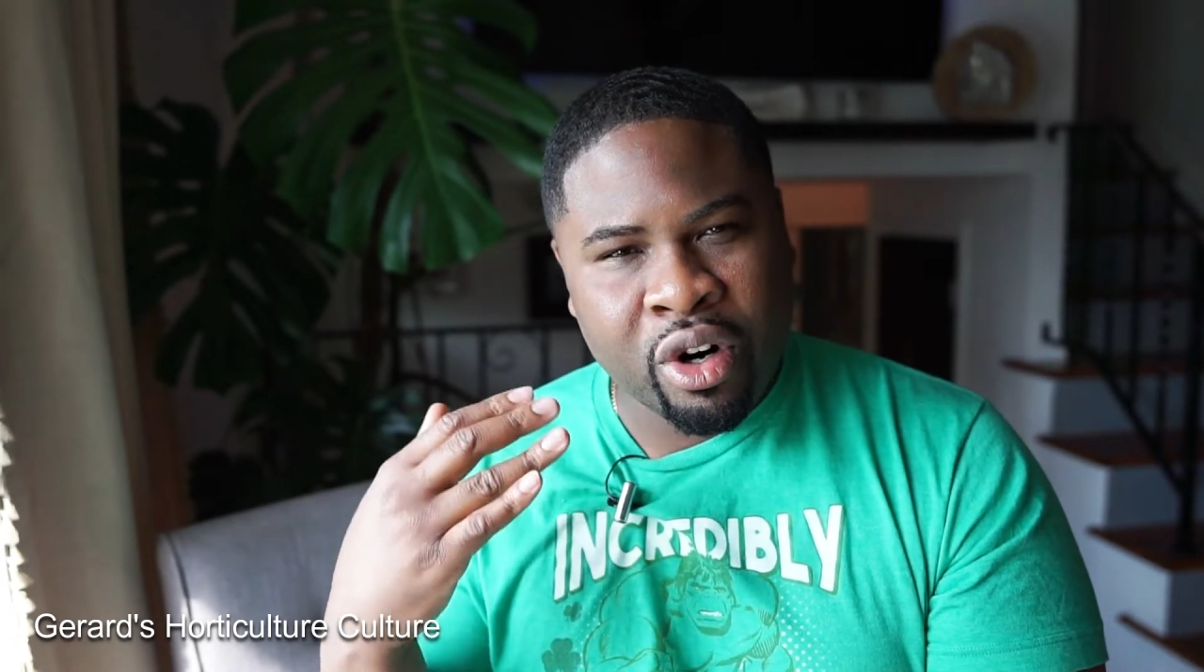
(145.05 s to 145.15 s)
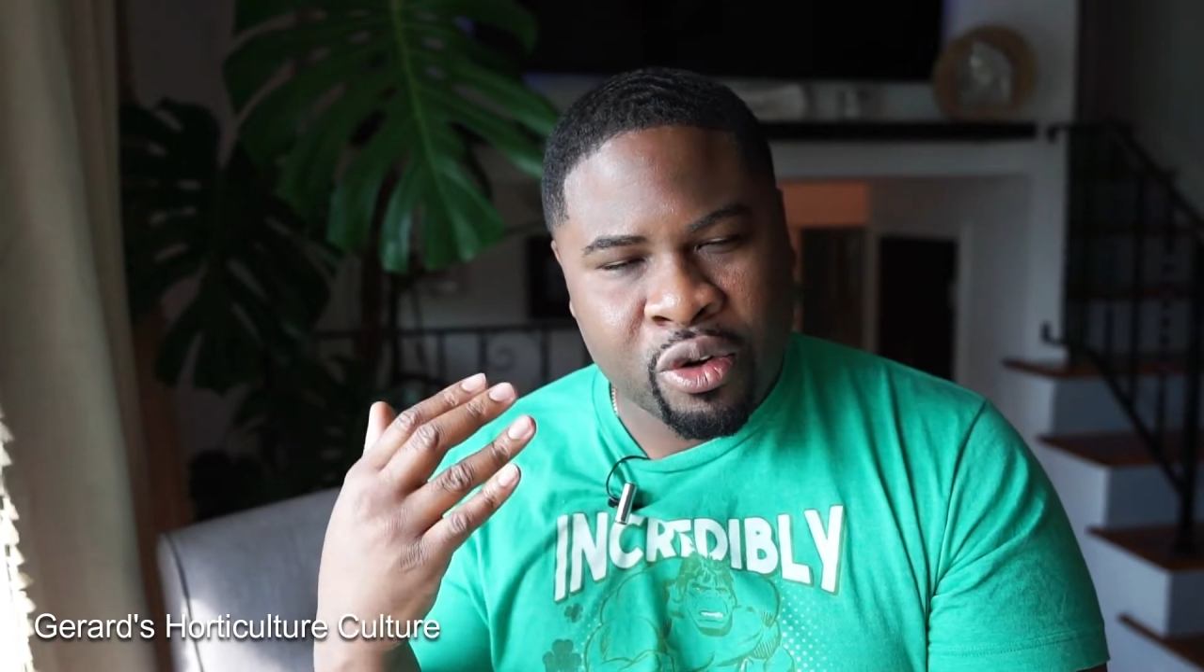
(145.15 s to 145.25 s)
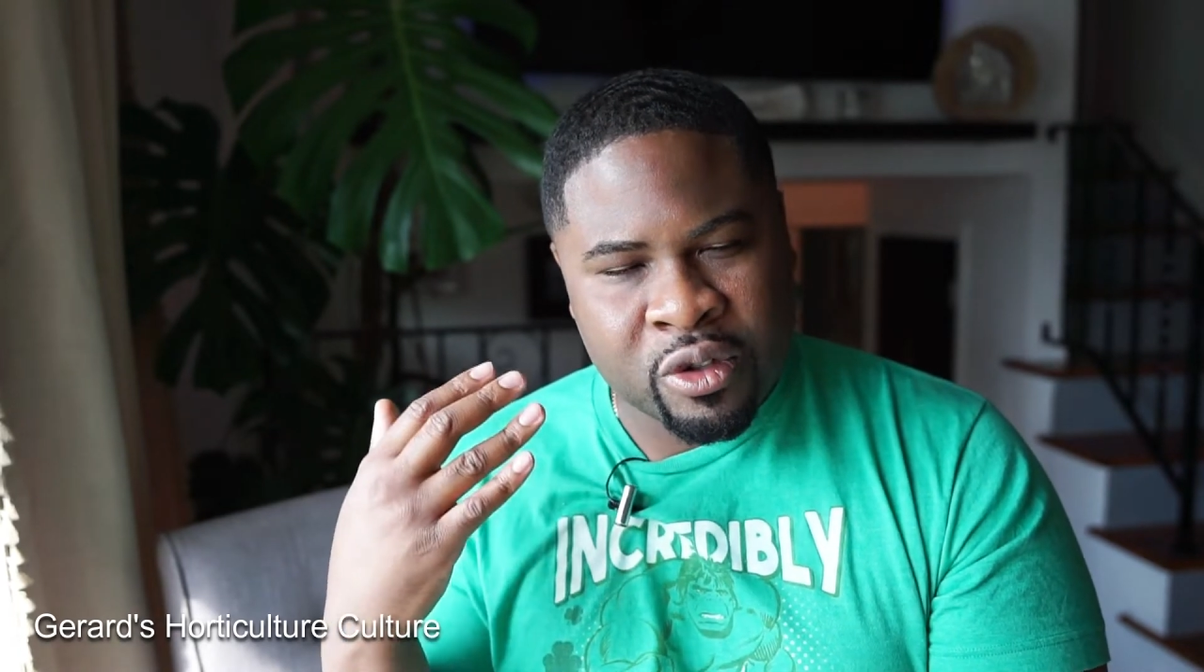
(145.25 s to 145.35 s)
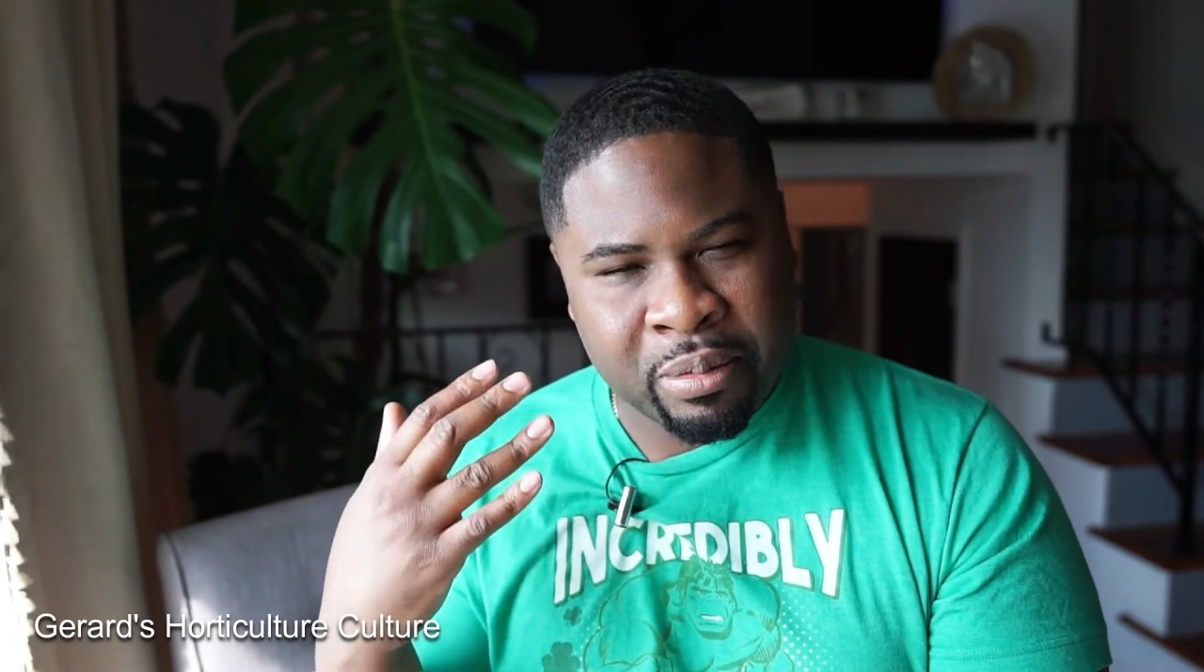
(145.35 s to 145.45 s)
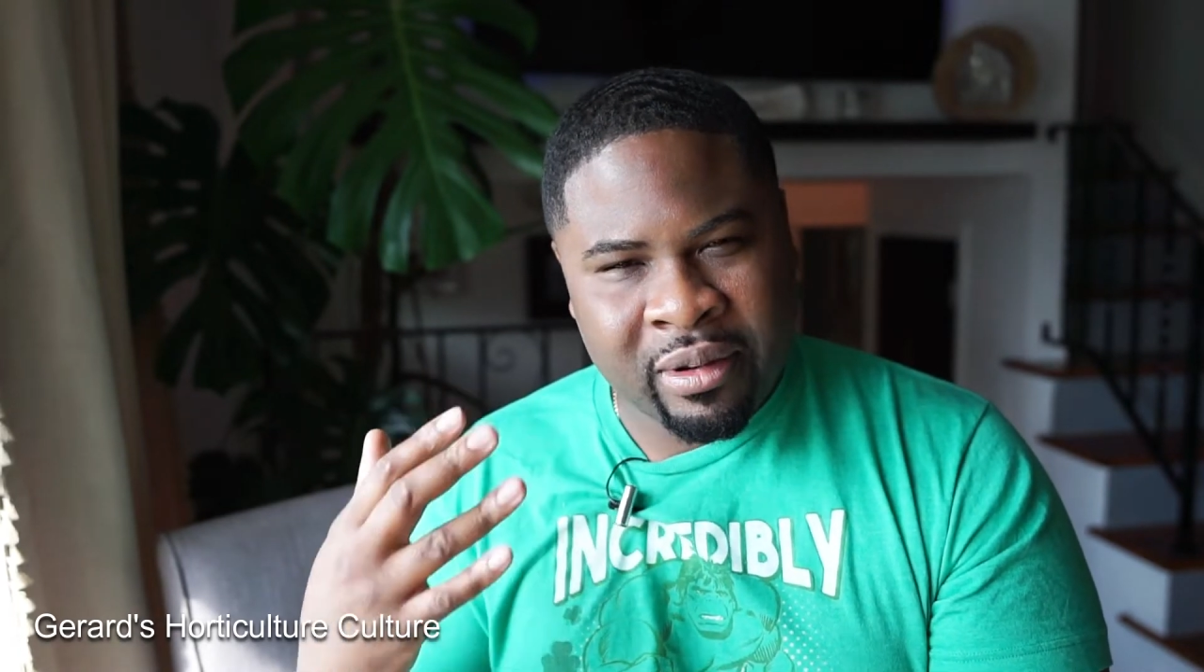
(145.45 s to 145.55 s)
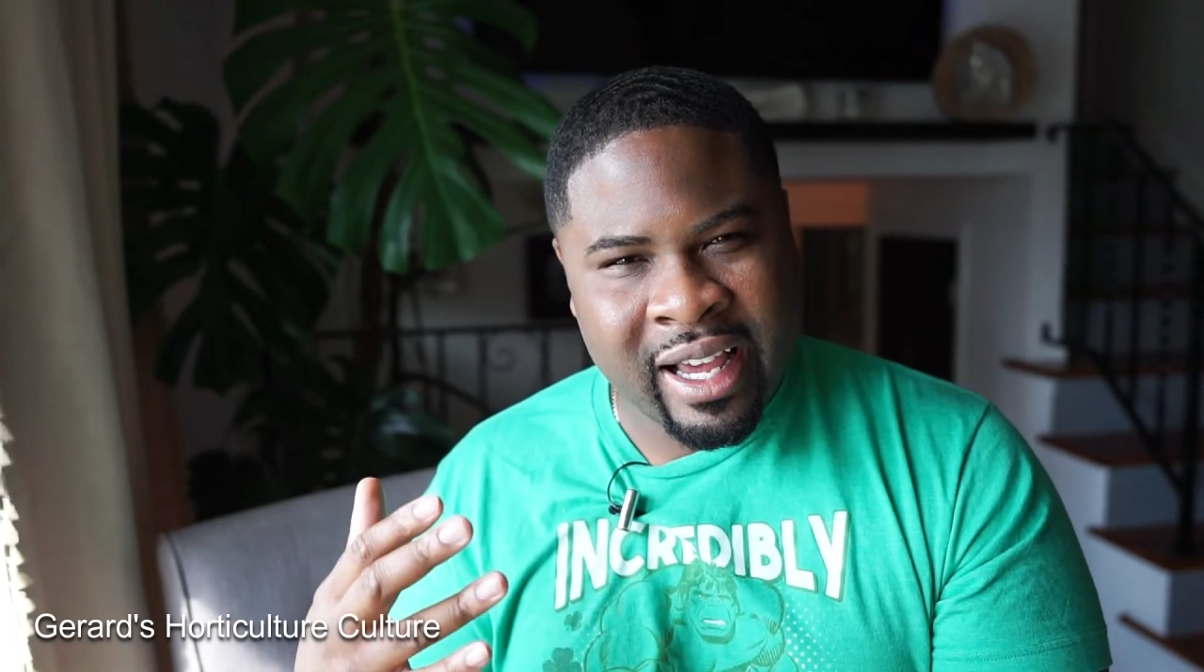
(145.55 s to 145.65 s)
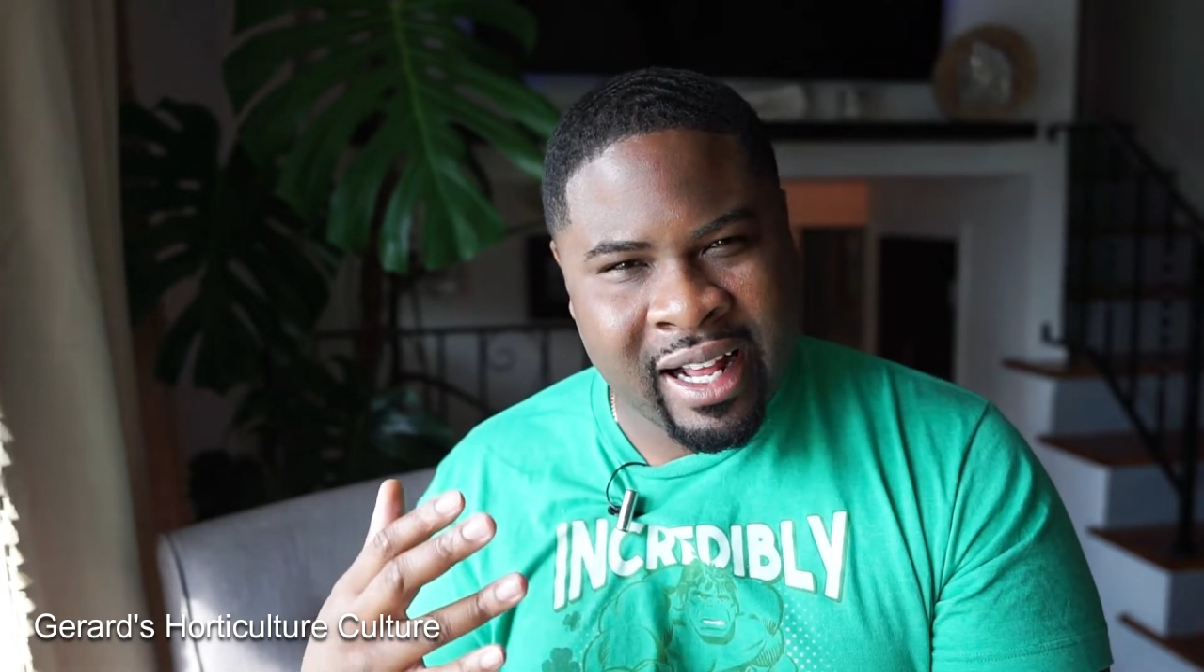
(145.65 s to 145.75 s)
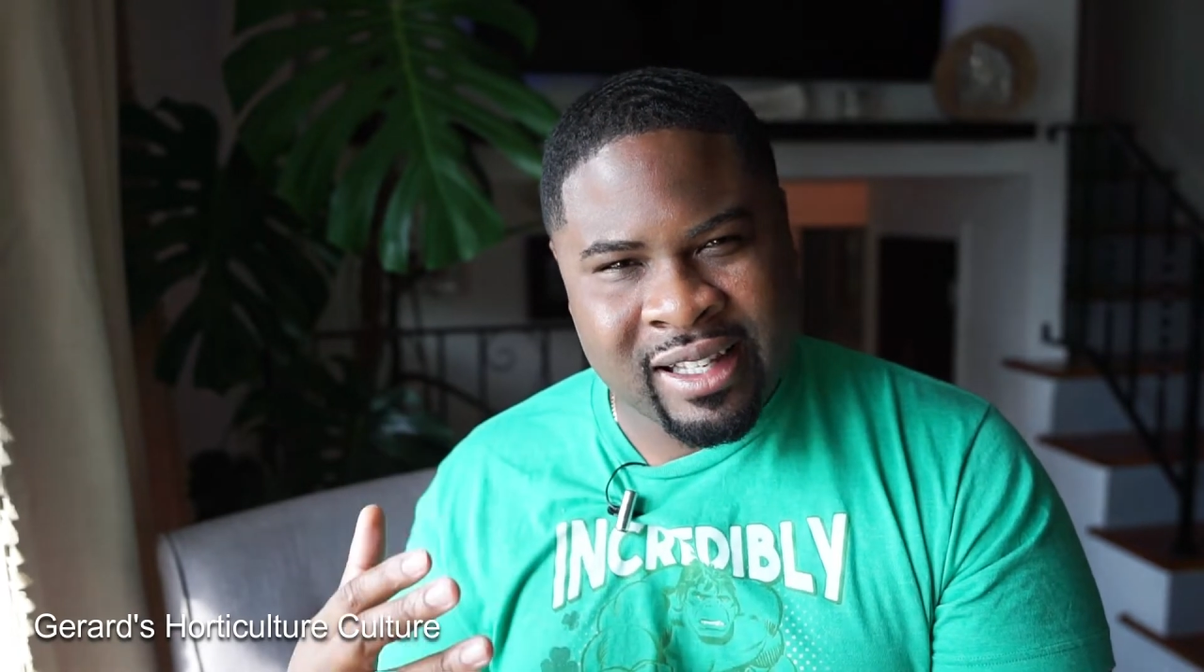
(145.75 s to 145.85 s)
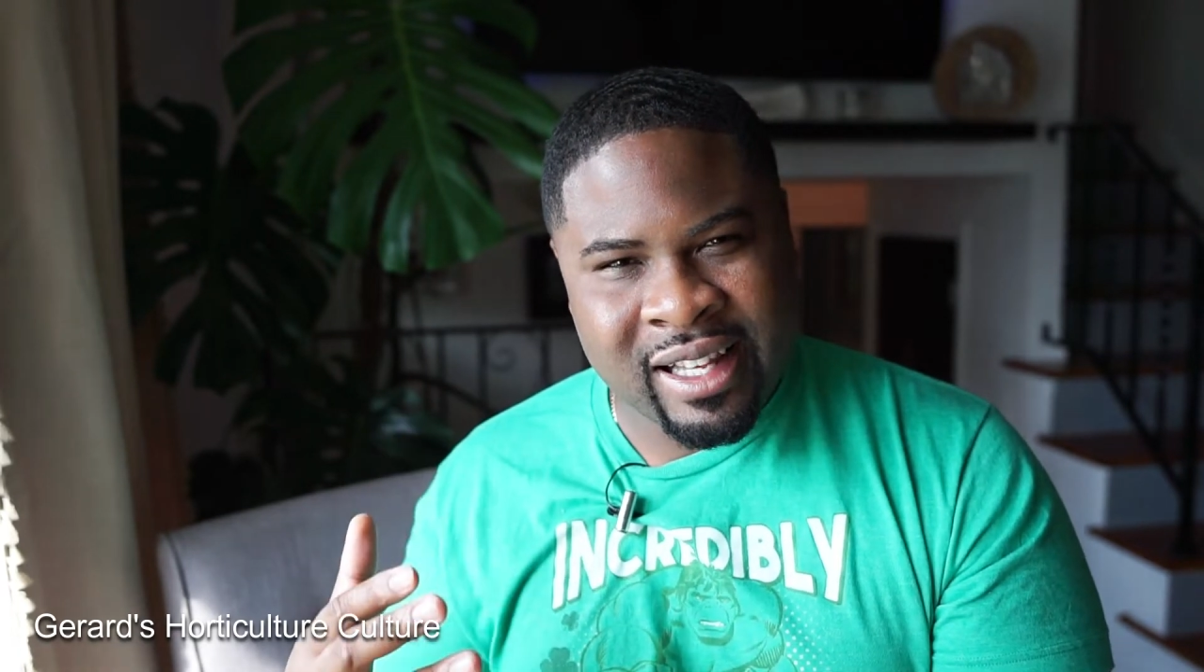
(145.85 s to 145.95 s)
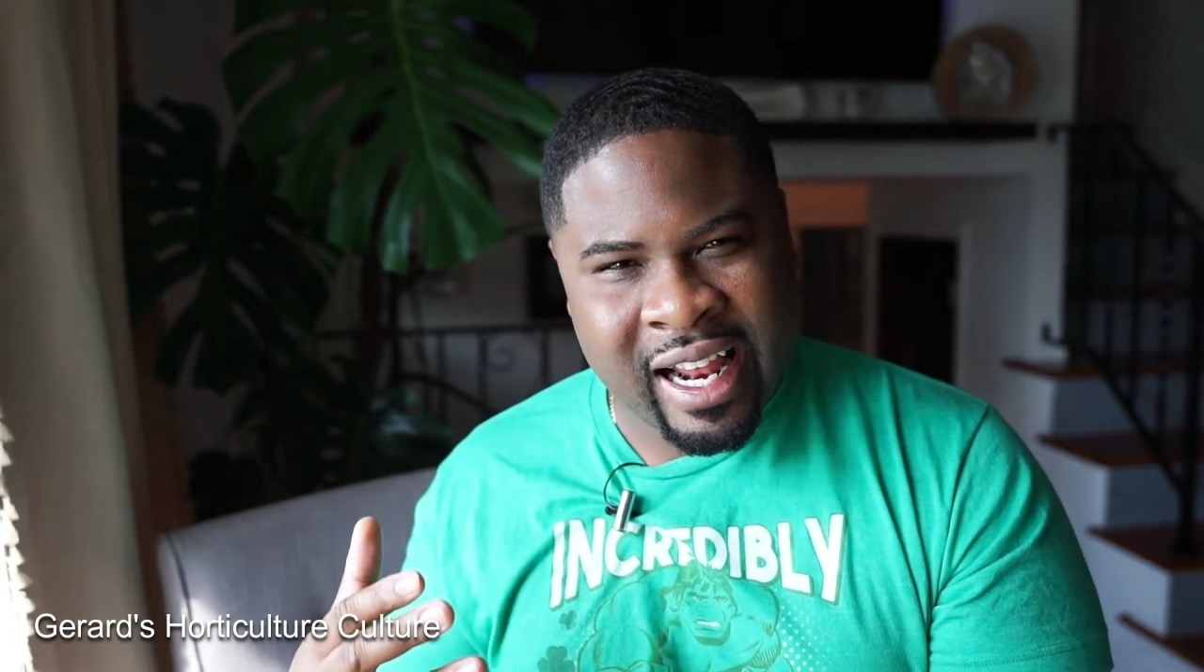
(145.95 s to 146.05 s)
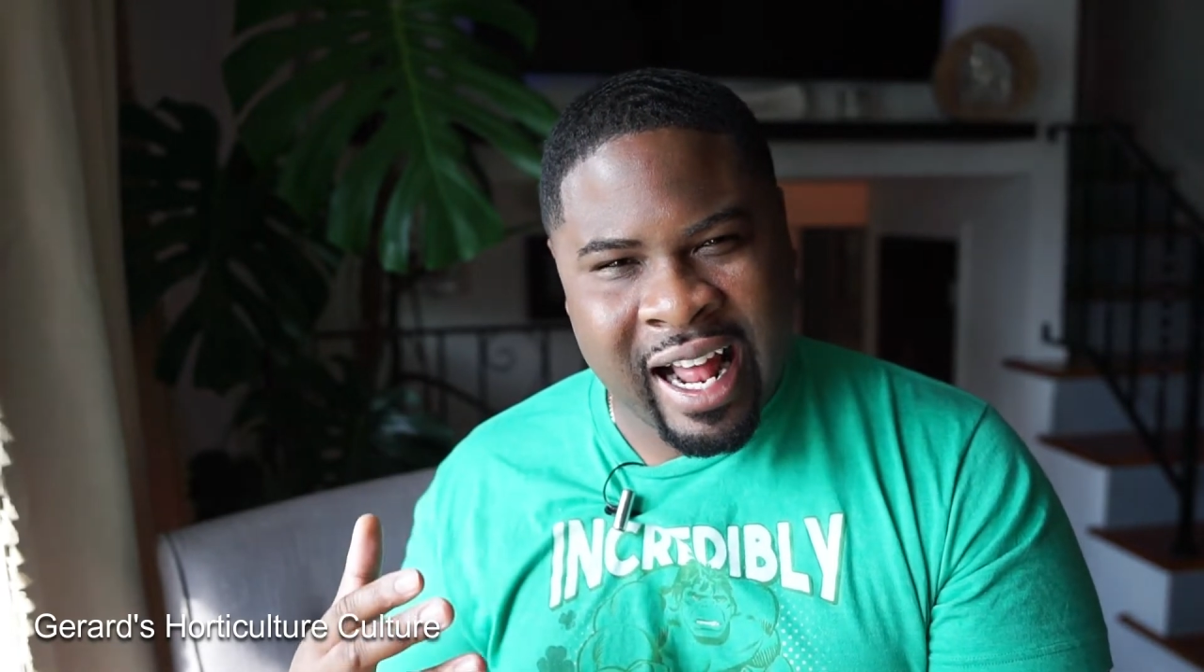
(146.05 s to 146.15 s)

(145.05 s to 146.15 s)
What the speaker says: of those plants that